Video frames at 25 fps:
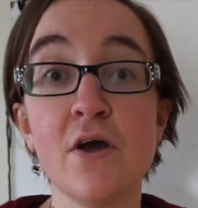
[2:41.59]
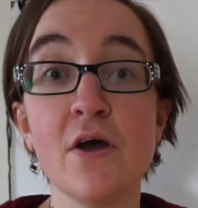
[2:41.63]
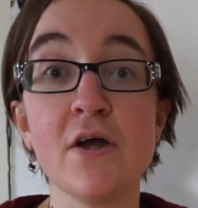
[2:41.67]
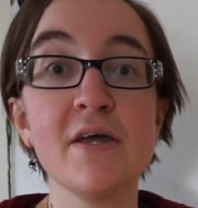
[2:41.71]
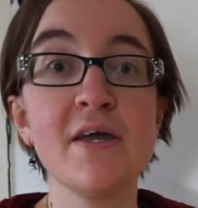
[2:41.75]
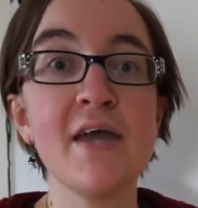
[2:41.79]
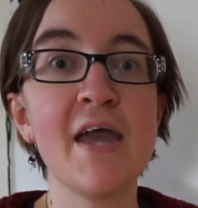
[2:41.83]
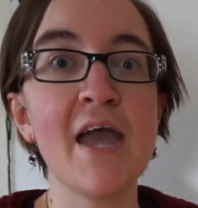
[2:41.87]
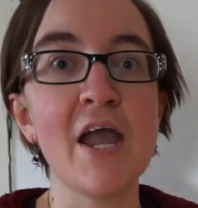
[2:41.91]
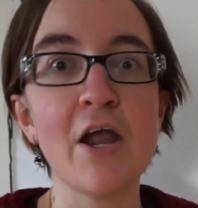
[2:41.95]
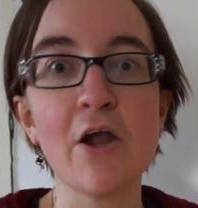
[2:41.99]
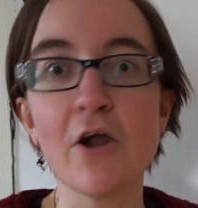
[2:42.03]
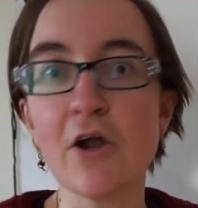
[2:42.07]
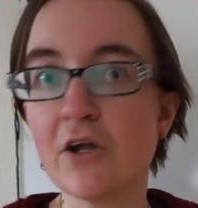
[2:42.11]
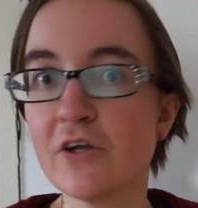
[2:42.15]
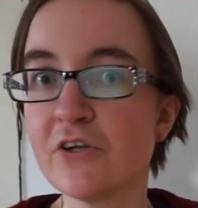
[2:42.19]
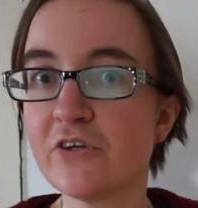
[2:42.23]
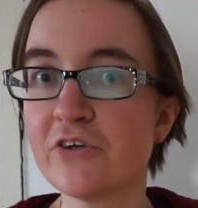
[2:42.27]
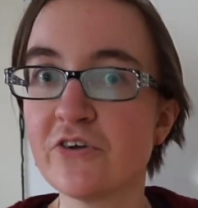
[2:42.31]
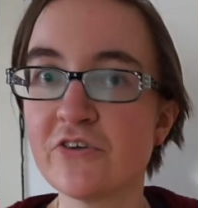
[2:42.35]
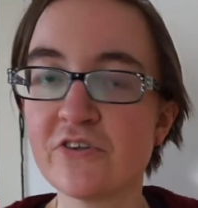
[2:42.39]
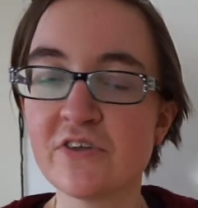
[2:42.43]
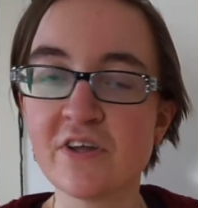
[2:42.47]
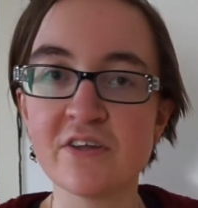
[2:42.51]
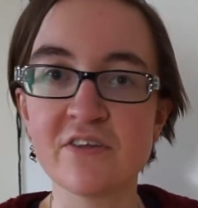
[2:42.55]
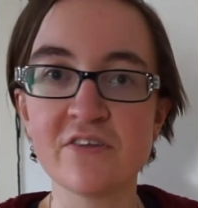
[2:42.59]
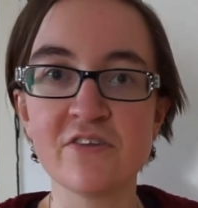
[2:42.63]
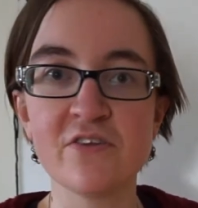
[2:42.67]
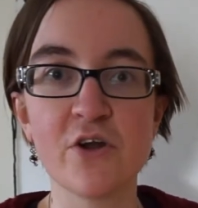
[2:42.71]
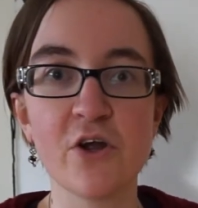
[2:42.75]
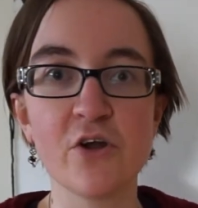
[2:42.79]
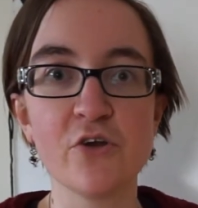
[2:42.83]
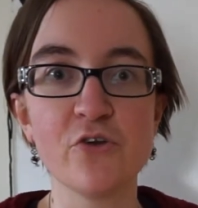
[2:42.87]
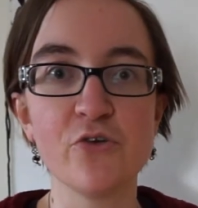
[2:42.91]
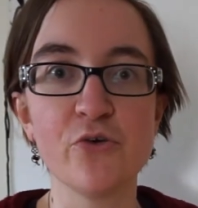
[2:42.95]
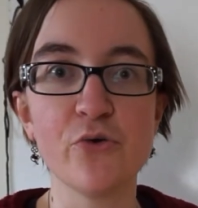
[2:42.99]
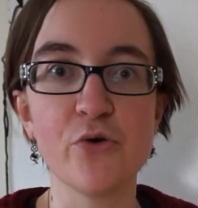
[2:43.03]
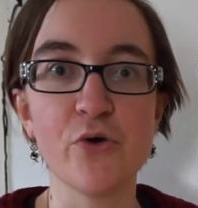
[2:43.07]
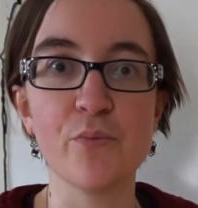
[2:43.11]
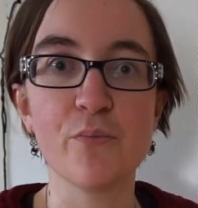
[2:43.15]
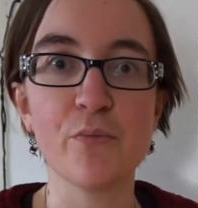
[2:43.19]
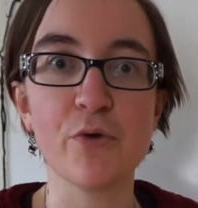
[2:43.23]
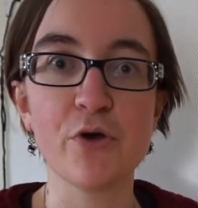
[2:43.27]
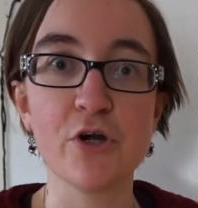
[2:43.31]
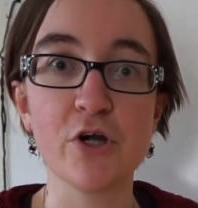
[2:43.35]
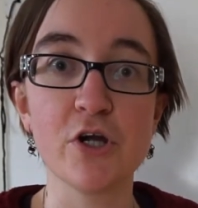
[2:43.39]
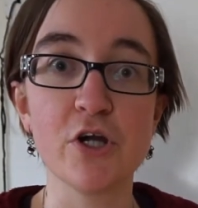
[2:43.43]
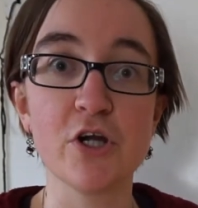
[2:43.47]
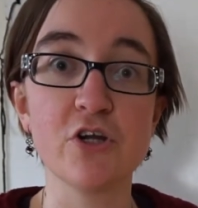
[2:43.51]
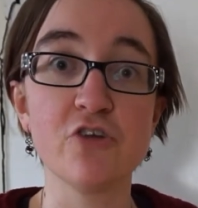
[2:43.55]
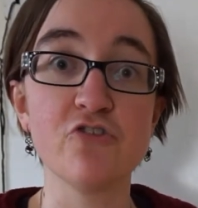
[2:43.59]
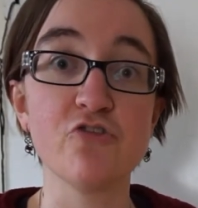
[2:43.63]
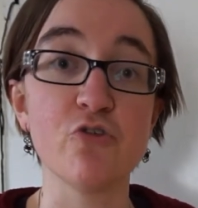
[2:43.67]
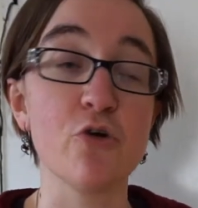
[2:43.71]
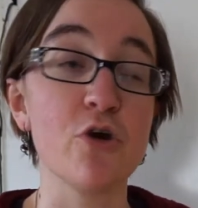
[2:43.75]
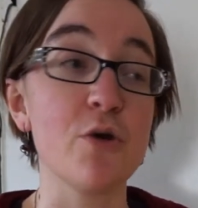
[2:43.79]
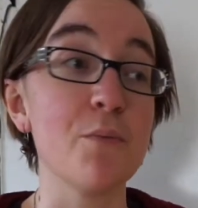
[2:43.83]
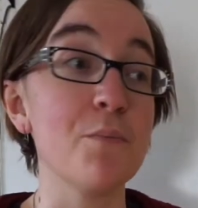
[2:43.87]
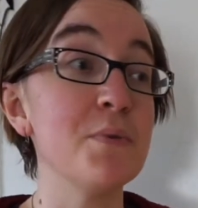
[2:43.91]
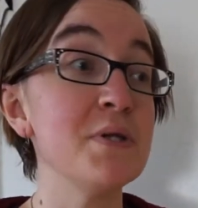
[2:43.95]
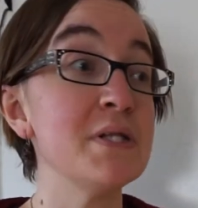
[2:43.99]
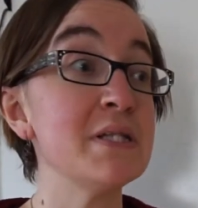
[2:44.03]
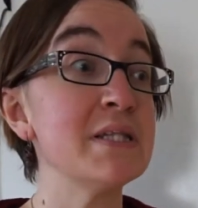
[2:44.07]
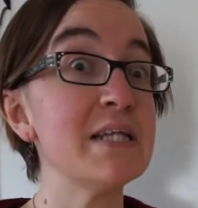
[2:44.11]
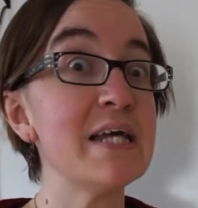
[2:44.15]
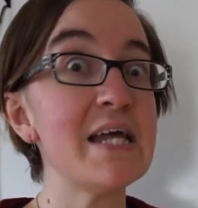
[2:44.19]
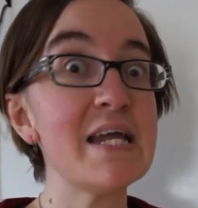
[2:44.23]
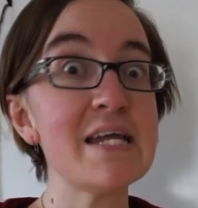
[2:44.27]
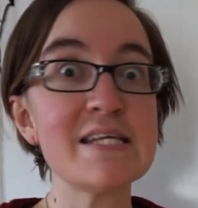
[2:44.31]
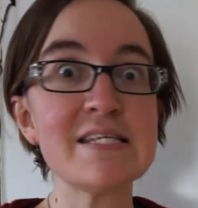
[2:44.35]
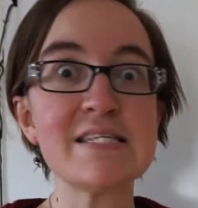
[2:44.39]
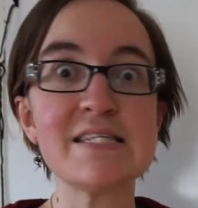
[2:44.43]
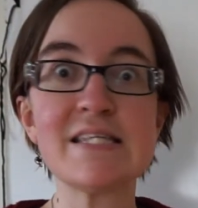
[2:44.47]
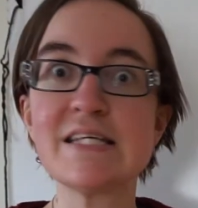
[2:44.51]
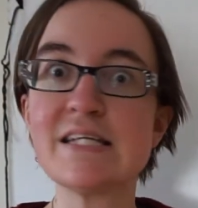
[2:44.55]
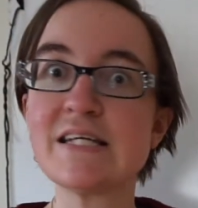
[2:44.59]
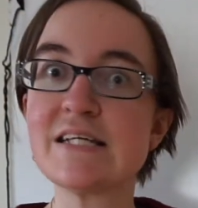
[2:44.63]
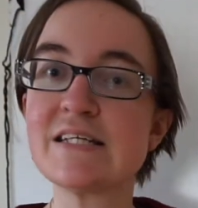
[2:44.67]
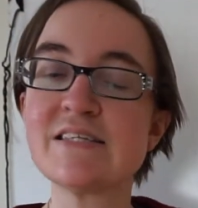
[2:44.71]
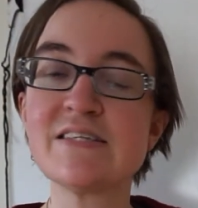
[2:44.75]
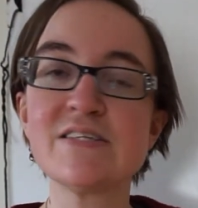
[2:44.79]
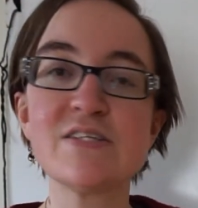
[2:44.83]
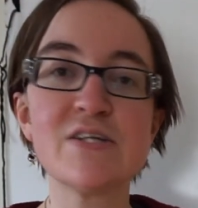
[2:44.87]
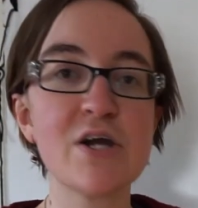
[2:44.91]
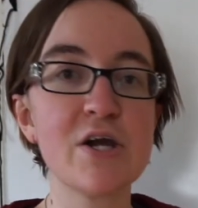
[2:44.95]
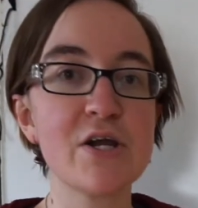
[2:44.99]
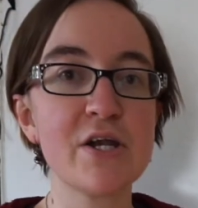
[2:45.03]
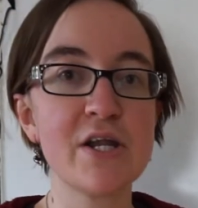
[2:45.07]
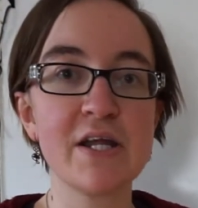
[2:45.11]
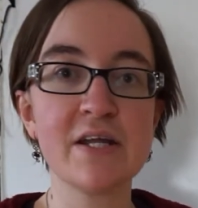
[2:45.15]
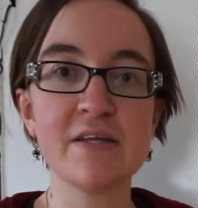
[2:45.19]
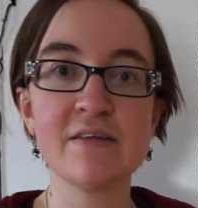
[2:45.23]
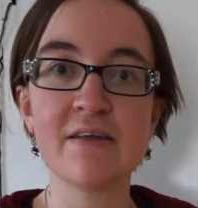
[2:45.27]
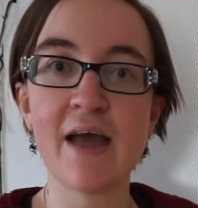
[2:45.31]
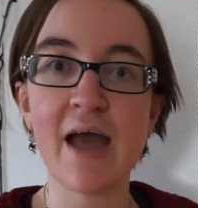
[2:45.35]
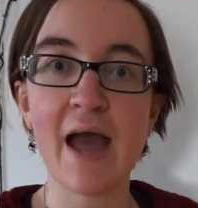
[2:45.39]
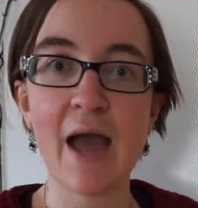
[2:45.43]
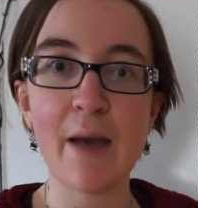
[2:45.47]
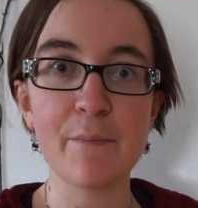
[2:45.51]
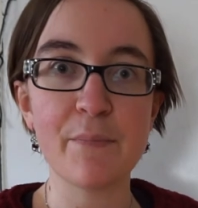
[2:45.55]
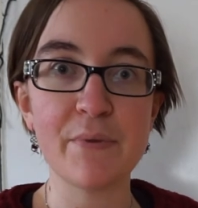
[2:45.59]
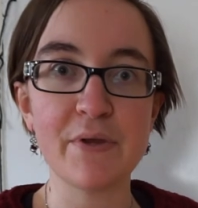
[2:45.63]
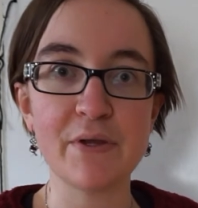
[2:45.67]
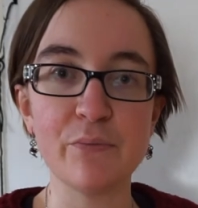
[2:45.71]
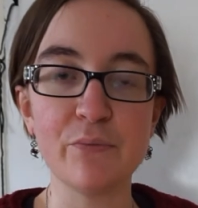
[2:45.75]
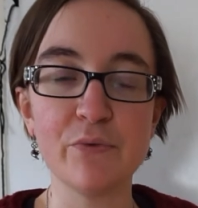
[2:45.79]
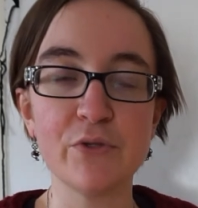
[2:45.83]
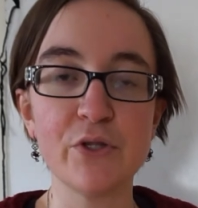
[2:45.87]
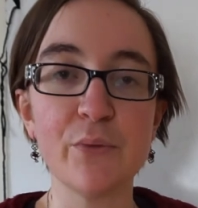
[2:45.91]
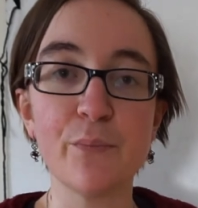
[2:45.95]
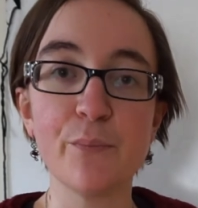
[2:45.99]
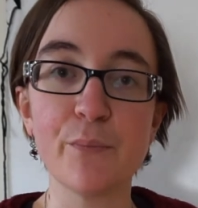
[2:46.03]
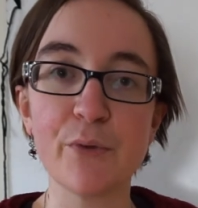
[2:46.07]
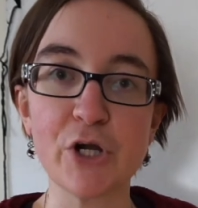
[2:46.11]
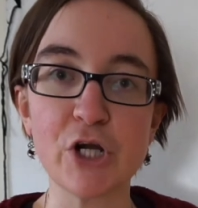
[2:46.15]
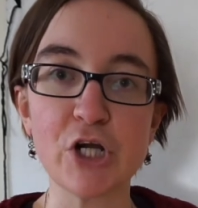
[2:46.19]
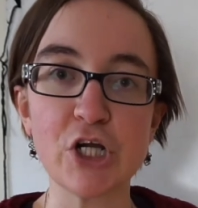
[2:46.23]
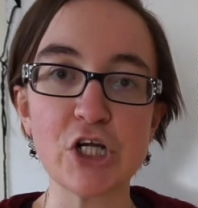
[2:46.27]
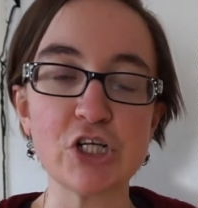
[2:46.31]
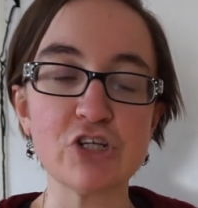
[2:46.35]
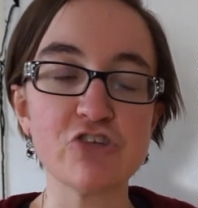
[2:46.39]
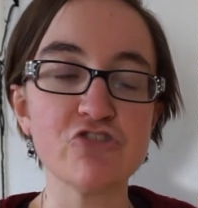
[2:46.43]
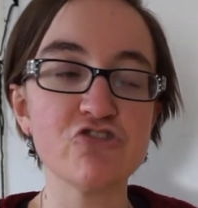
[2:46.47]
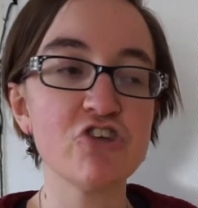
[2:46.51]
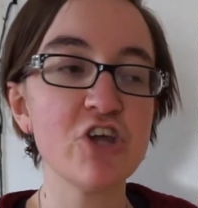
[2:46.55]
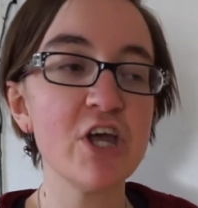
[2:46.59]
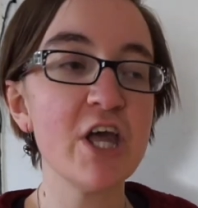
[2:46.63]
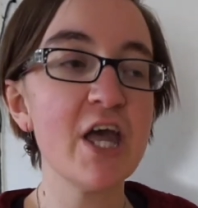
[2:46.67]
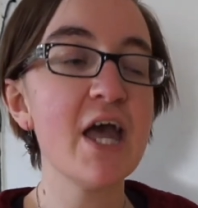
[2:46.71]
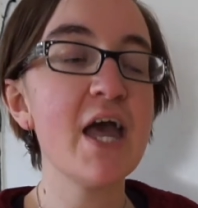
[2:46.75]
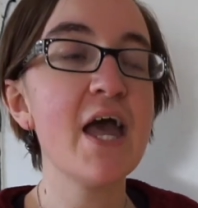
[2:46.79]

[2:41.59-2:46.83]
characters can start to emerge, or a place that it's starting to happen will emerge,